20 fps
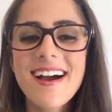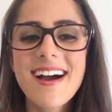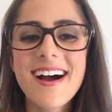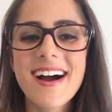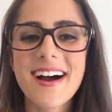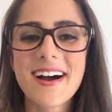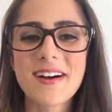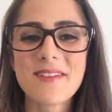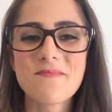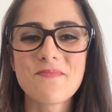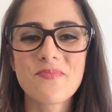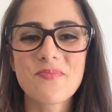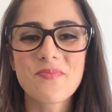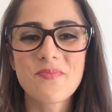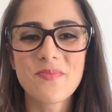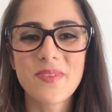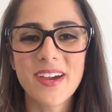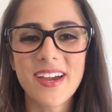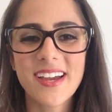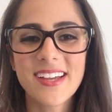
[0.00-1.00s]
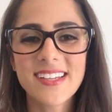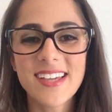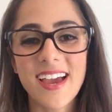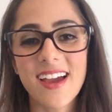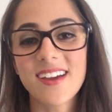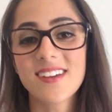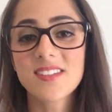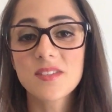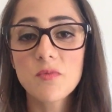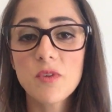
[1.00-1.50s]
But
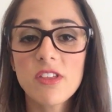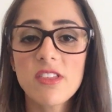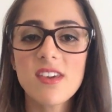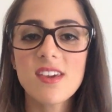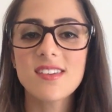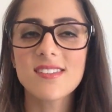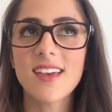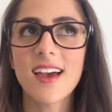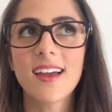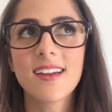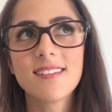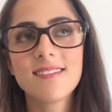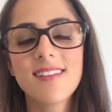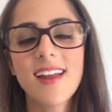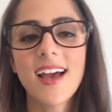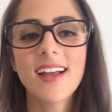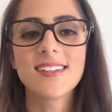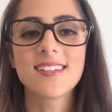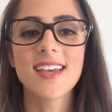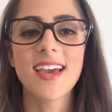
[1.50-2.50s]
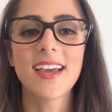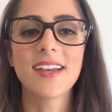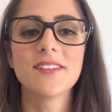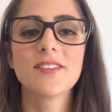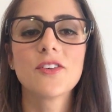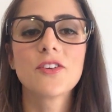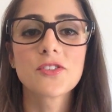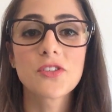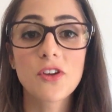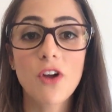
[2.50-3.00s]
yeah, smoothies and tea.
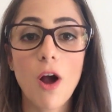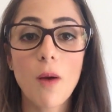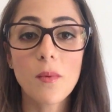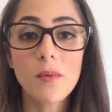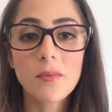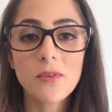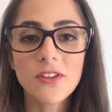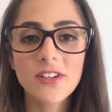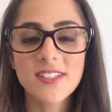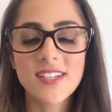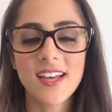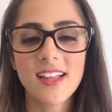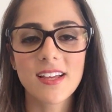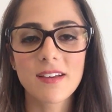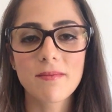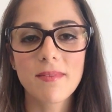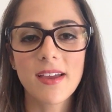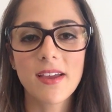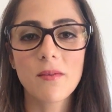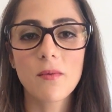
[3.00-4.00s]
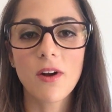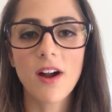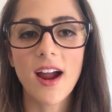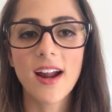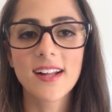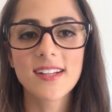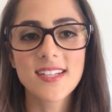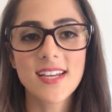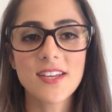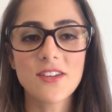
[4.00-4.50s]
Also comment below telling me what
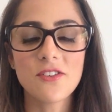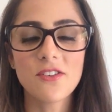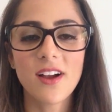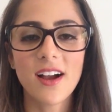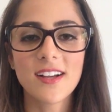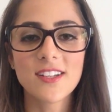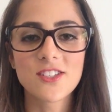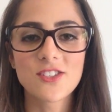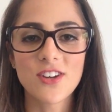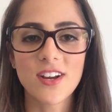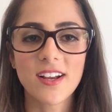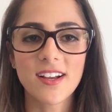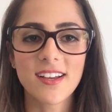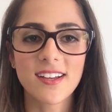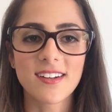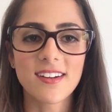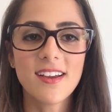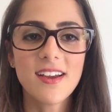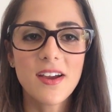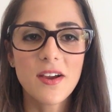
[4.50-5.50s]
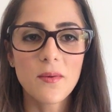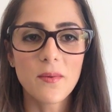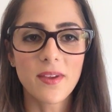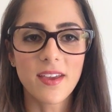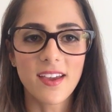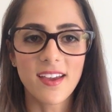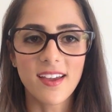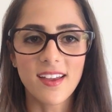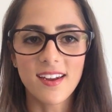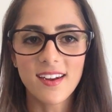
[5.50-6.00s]
kind of tea you guys drink, and we
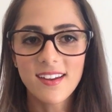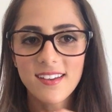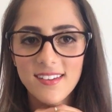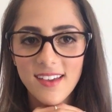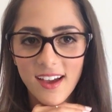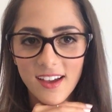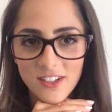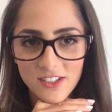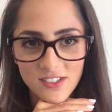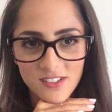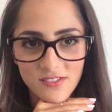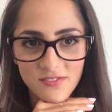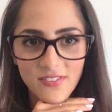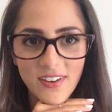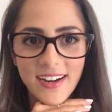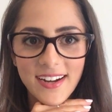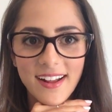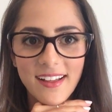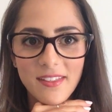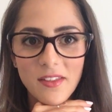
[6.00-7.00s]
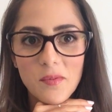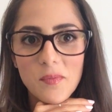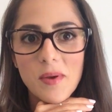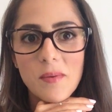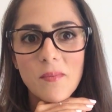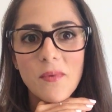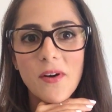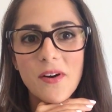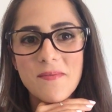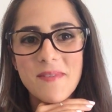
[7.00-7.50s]
can, yeah, just find out a little
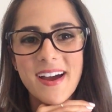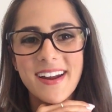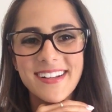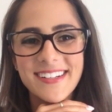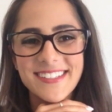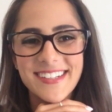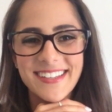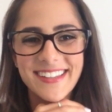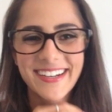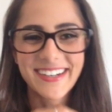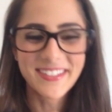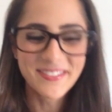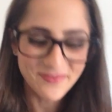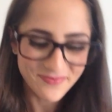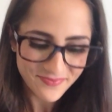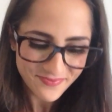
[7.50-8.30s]
bit more about each other.